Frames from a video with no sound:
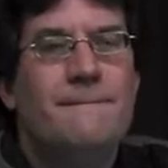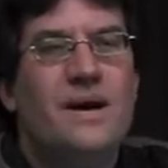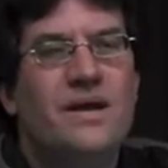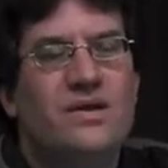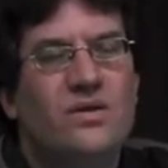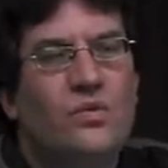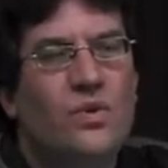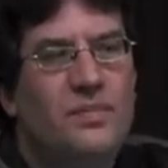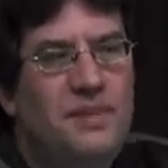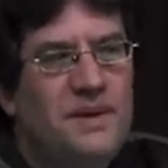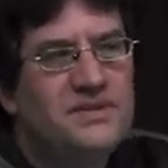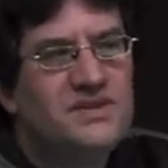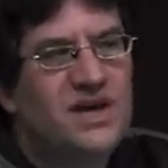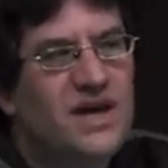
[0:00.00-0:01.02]
But when
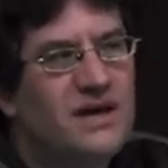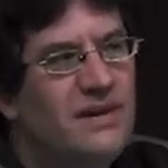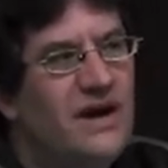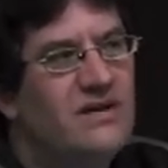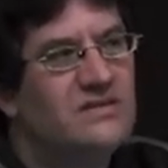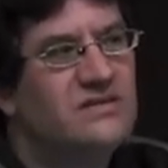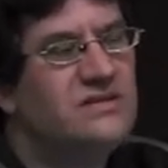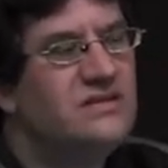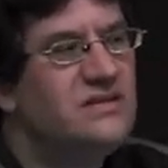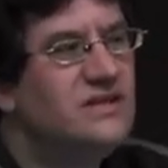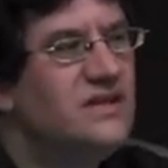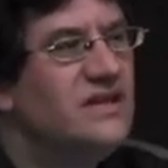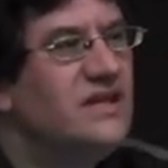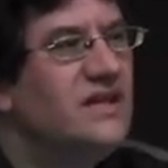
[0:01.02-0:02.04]
people talk about
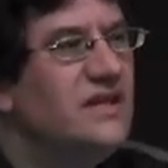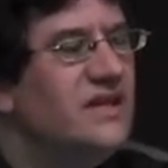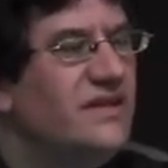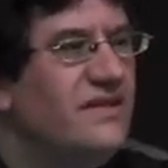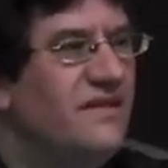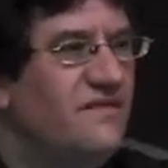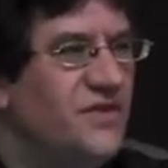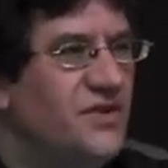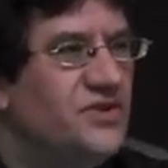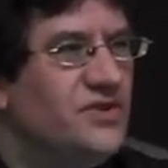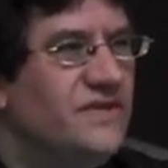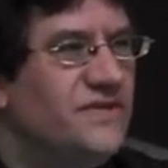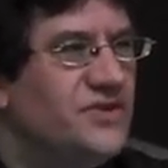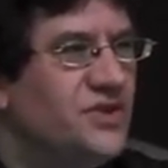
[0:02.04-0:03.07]
the
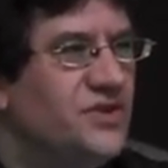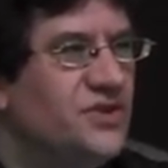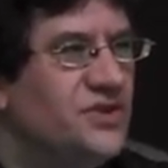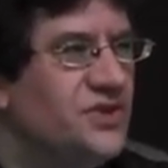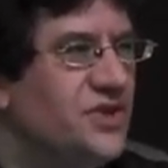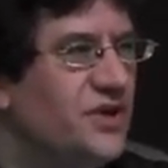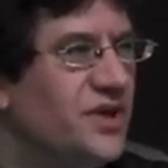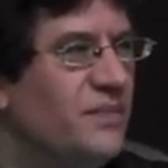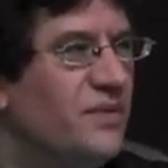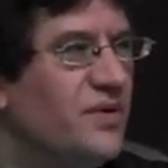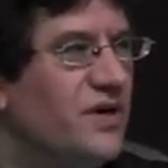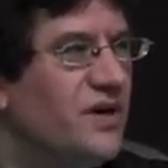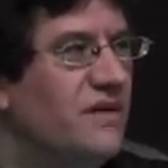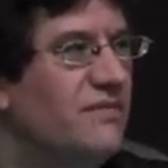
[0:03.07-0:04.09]
future of the Social Security
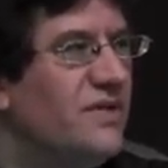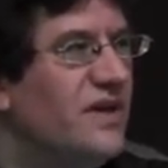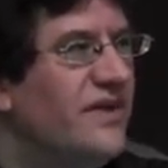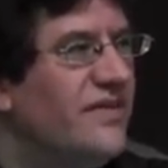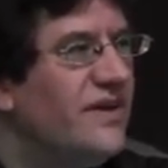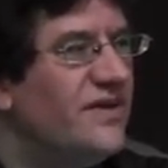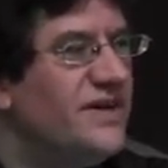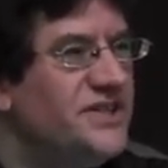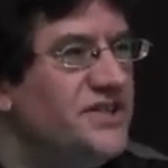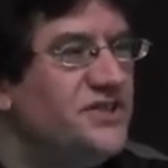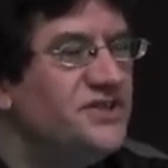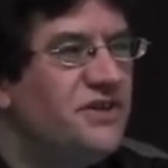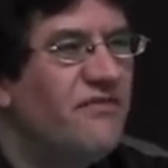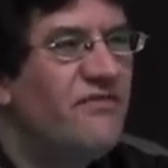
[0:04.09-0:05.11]
program, there are
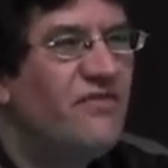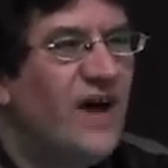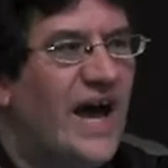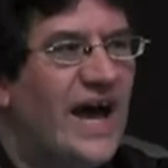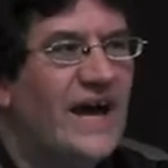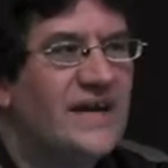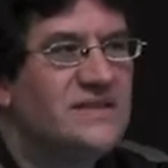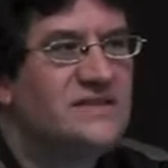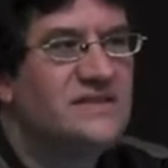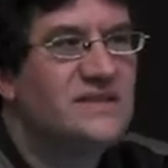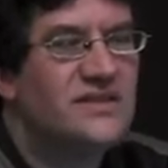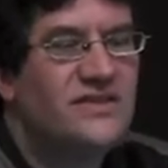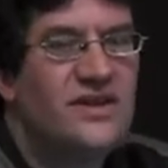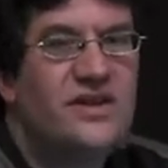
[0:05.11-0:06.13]
issues of fact
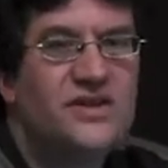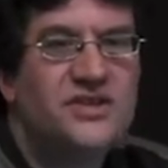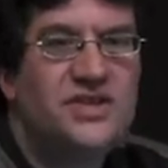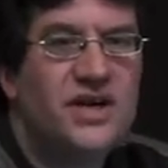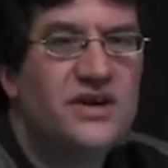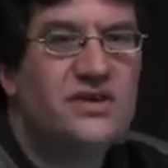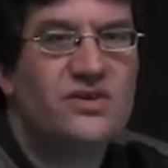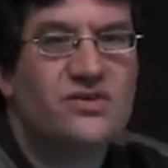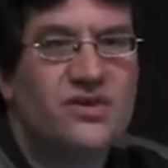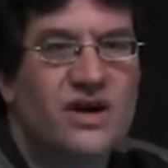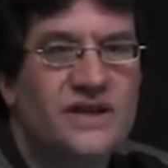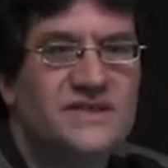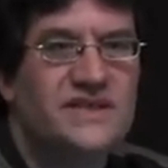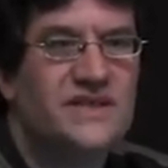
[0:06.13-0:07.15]
that are shared
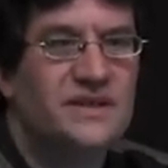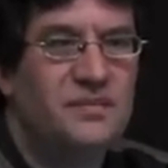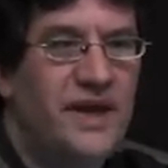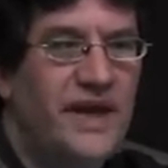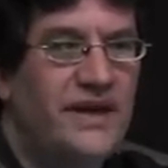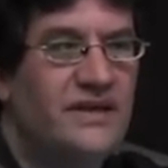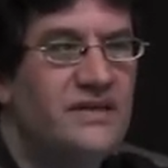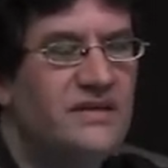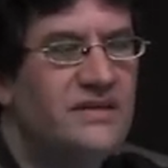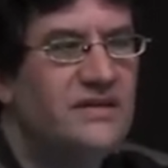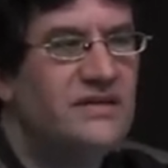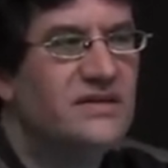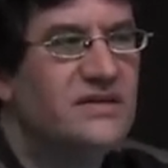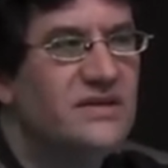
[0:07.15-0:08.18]
across the debate.
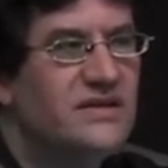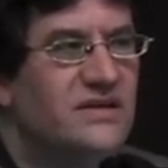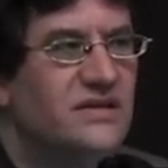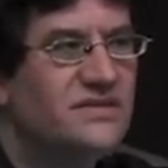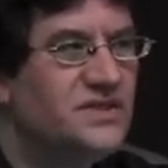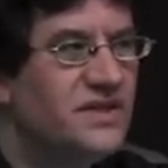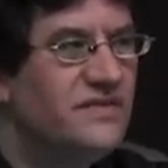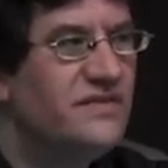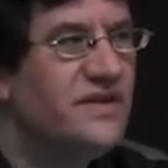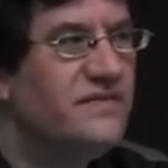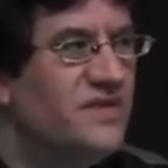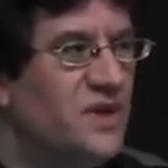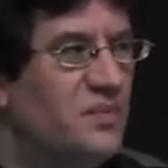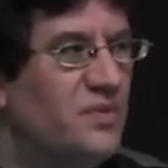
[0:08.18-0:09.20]

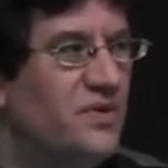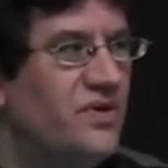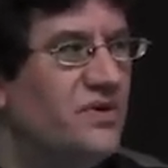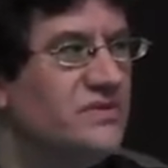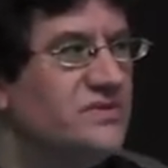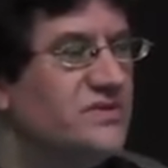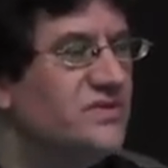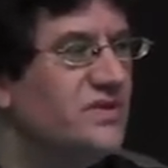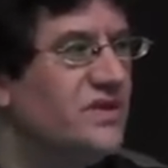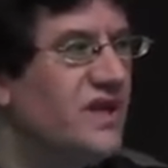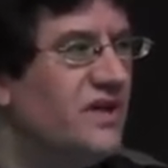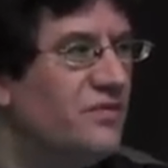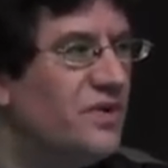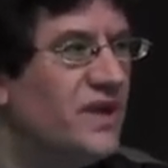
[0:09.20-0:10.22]
Conservative liberals
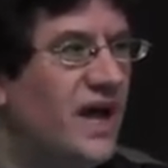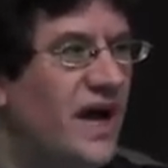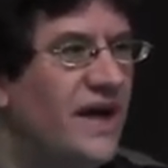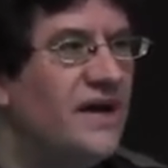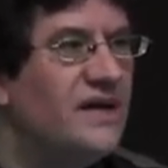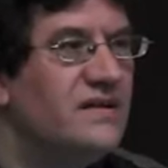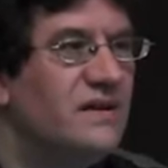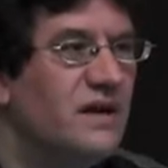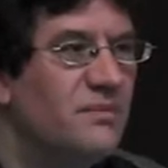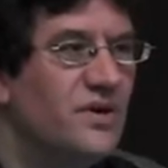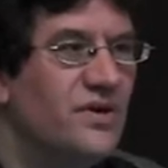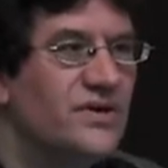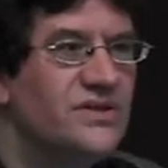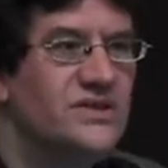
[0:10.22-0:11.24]
rely on
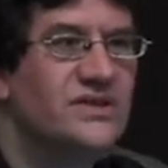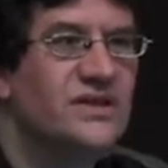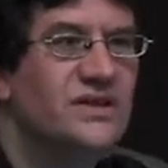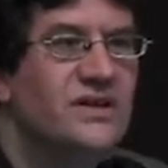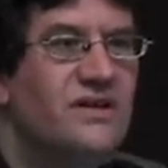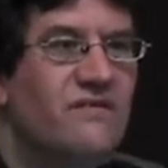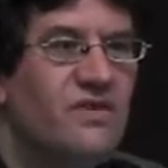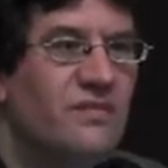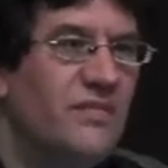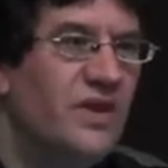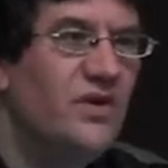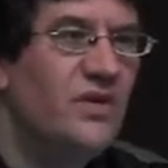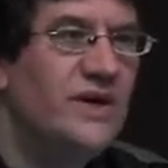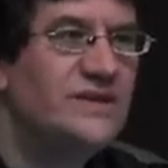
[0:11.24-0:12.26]
numbers
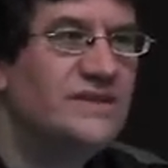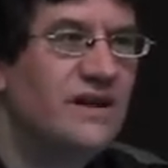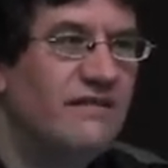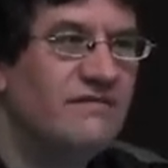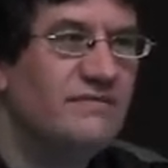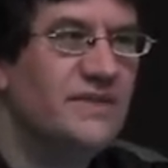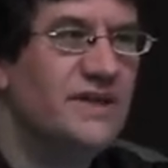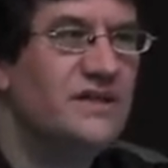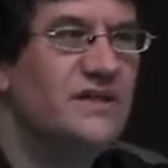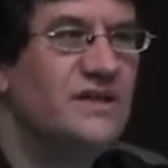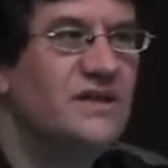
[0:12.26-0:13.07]
from the U.S. government